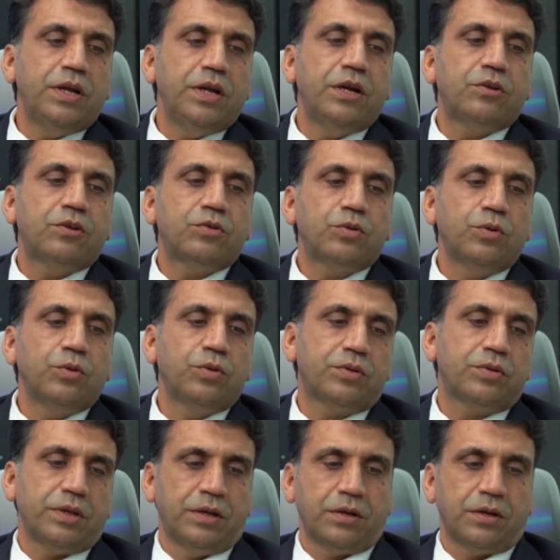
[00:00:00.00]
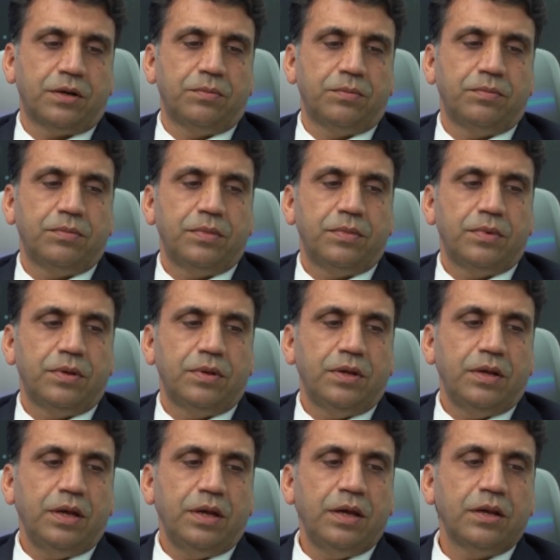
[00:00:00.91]
source
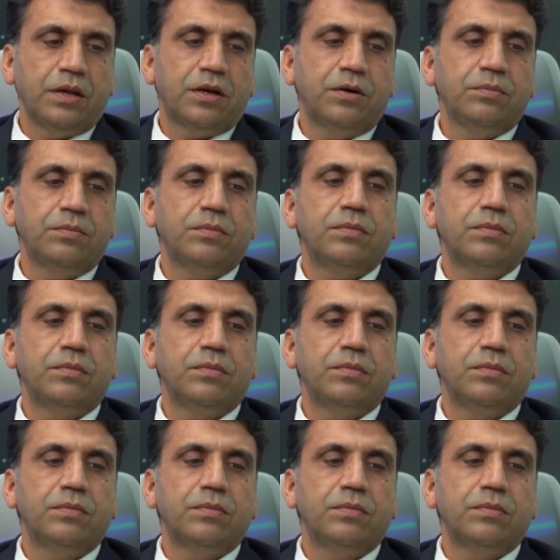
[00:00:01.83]
income